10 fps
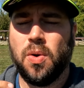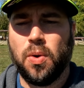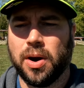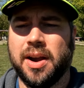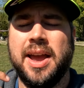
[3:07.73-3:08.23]

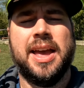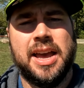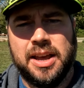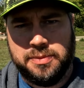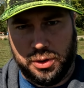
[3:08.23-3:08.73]
or
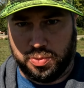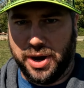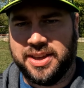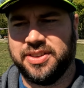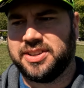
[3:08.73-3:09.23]
you
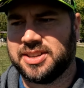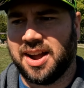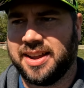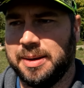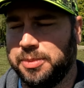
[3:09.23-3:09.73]
break the
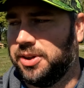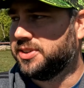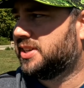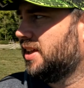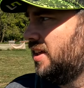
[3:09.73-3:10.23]
stock gimbals,